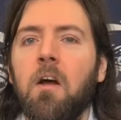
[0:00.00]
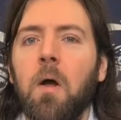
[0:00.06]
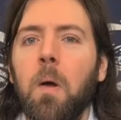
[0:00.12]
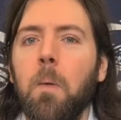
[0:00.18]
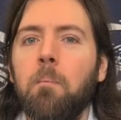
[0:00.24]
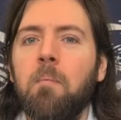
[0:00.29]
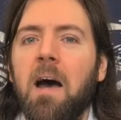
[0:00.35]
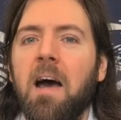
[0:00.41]

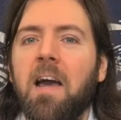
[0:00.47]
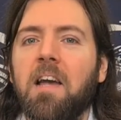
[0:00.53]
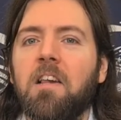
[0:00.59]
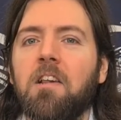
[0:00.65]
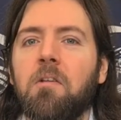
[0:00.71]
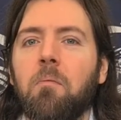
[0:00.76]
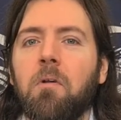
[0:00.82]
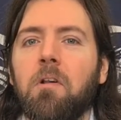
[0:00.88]

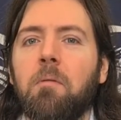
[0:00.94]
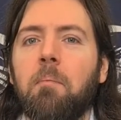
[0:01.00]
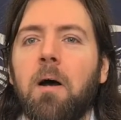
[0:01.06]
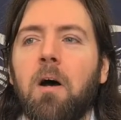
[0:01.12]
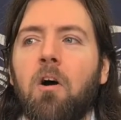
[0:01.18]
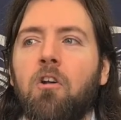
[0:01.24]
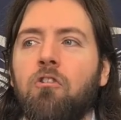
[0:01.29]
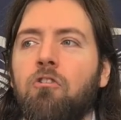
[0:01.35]
Max was a bit
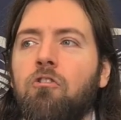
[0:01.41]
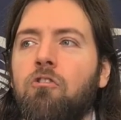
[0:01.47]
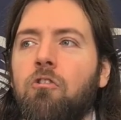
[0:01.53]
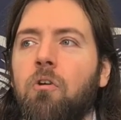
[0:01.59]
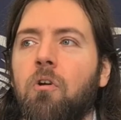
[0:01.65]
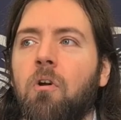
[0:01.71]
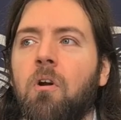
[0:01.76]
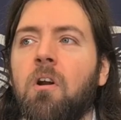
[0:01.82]

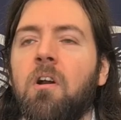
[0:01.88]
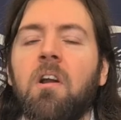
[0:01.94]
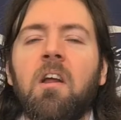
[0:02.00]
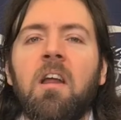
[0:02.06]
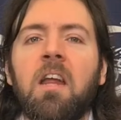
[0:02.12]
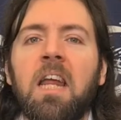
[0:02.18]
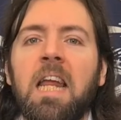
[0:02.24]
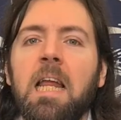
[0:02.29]
unsure.
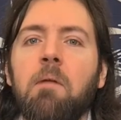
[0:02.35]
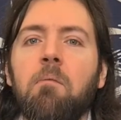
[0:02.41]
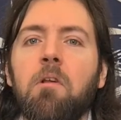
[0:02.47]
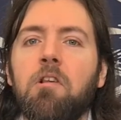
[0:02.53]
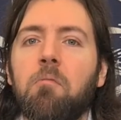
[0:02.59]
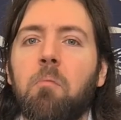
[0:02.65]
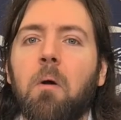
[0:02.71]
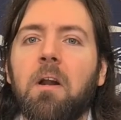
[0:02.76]
He
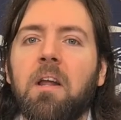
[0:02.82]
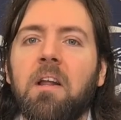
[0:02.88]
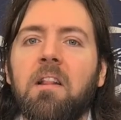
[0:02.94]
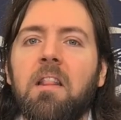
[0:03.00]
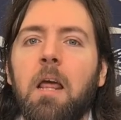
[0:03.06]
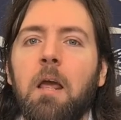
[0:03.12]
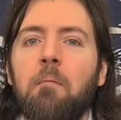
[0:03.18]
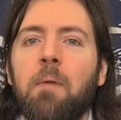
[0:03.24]
was worried
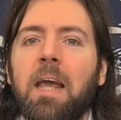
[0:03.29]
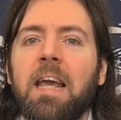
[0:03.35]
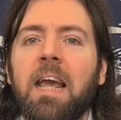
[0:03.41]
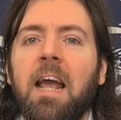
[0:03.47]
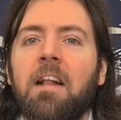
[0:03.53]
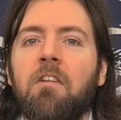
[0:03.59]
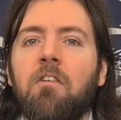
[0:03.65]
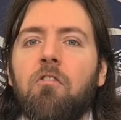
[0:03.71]
they might
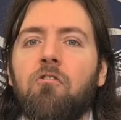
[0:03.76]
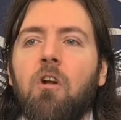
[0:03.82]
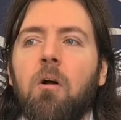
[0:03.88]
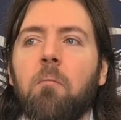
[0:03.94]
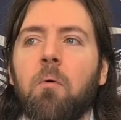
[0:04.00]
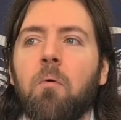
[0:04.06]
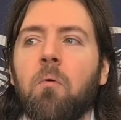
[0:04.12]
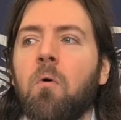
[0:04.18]
get into
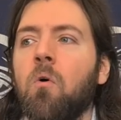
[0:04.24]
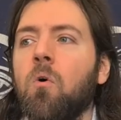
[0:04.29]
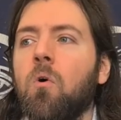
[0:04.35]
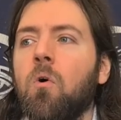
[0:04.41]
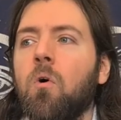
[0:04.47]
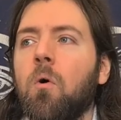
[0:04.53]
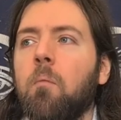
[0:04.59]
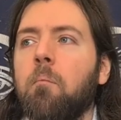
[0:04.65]
trouble.
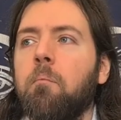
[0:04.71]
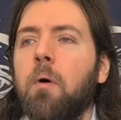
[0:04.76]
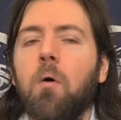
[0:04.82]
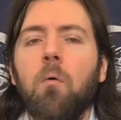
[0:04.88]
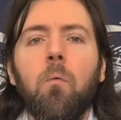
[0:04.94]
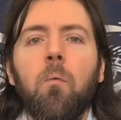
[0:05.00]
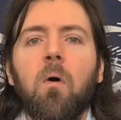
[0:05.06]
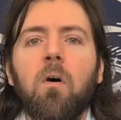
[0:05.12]

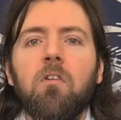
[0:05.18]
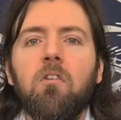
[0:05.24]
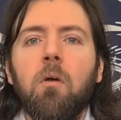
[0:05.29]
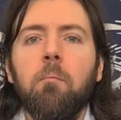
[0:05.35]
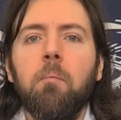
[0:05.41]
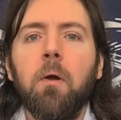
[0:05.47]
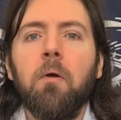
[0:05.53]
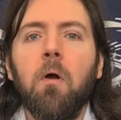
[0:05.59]
But what
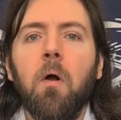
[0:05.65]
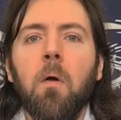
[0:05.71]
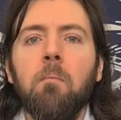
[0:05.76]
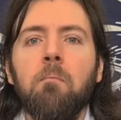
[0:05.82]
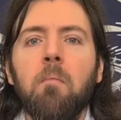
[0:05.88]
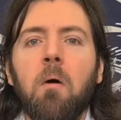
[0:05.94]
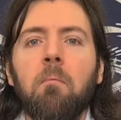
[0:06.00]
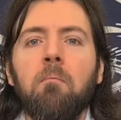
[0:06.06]
about our
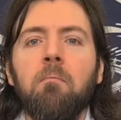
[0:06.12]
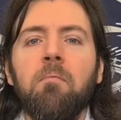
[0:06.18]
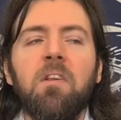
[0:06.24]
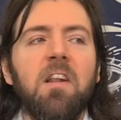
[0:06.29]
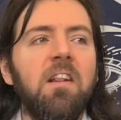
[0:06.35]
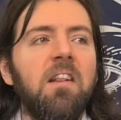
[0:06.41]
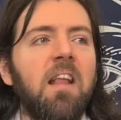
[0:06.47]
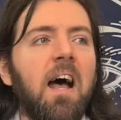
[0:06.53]
mums
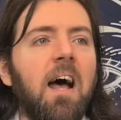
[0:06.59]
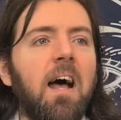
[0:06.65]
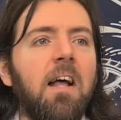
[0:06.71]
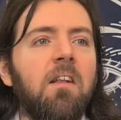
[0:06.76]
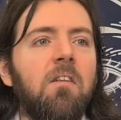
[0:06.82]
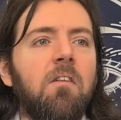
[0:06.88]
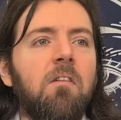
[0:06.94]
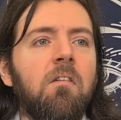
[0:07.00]
and
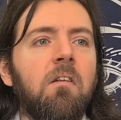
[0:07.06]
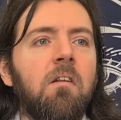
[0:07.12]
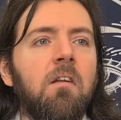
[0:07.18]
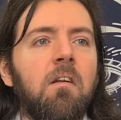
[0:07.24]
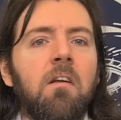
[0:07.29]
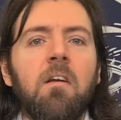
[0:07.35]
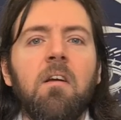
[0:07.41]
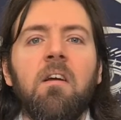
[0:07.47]
dads?
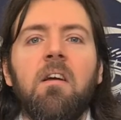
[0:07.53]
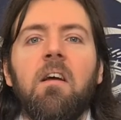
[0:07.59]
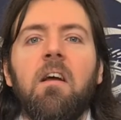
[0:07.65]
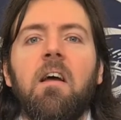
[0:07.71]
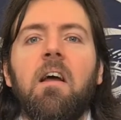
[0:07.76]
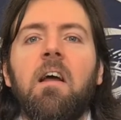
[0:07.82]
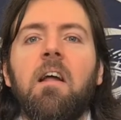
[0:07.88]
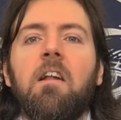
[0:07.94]

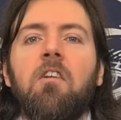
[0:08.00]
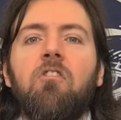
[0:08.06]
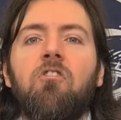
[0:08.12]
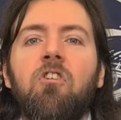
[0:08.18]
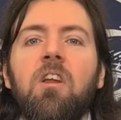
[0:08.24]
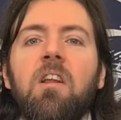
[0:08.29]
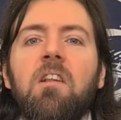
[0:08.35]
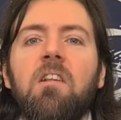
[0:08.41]
And
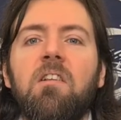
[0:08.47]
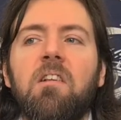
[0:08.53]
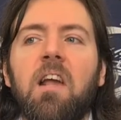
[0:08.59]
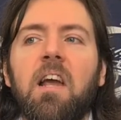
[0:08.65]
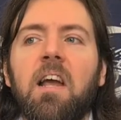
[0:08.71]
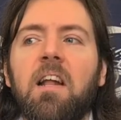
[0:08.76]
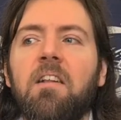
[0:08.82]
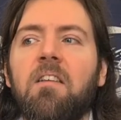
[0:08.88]
Jean
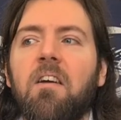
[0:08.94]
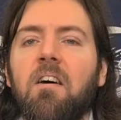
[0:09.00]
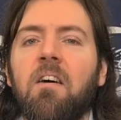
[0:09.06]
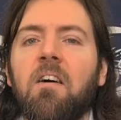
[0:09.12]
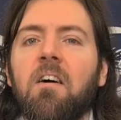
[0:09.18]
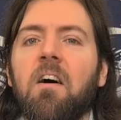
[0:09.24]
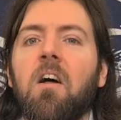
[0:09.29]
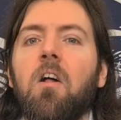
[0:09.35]
said,
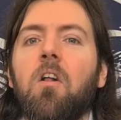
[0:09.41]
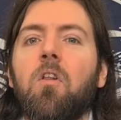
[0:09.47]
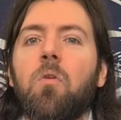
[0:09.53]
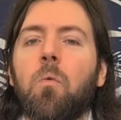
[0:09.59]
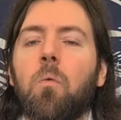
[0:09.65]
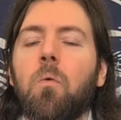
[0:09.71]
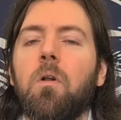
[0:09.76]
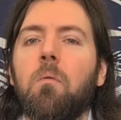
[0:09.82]

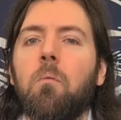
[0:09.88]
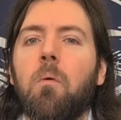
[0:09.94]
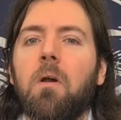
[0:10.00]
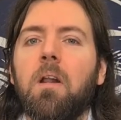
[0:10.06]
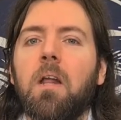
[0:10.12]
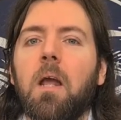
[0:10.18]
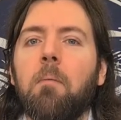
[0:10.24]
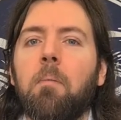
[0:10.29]
don't
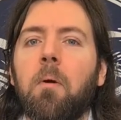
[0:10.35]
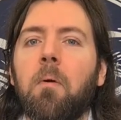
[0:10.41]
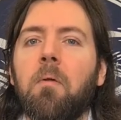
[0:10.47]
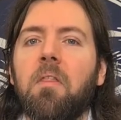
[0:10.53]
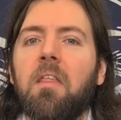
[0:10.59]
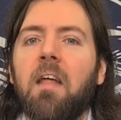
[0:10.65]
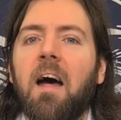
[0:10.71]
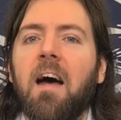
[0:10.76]
worry
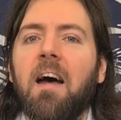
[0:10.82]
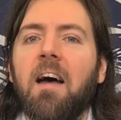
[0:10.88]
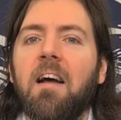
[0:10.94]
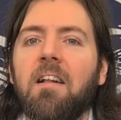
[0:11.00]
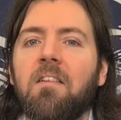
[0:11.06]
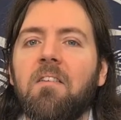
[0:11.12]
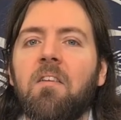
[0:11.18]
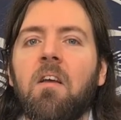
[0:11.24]
about
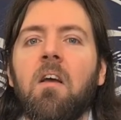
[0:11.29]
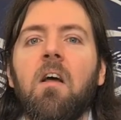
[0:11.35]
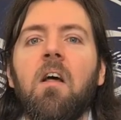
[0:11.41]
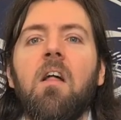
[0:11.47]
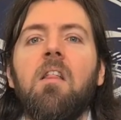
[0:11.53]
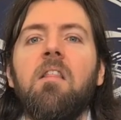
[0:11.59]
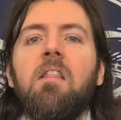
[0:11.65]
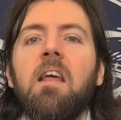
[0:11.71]
that.
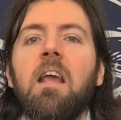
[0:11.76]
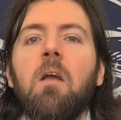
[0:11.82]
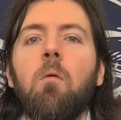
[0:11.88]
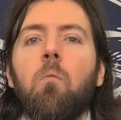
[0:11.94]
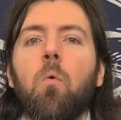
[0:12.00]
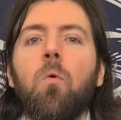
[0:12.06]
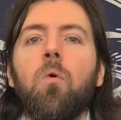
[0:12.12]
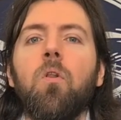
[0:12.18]
They
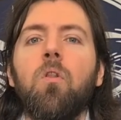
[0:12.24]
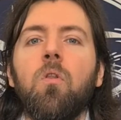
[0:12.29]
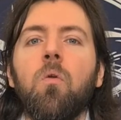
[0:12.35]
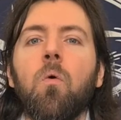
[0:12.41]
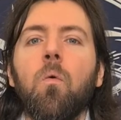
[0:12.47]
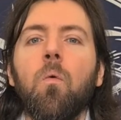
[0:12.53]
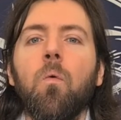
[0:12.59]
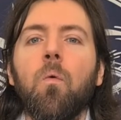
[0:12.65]
won't
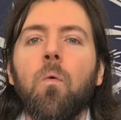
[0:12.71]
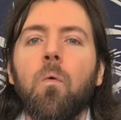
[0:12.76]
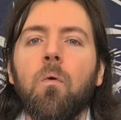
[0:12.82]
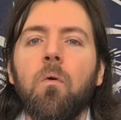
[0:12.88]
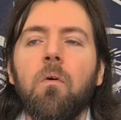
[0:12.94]
know.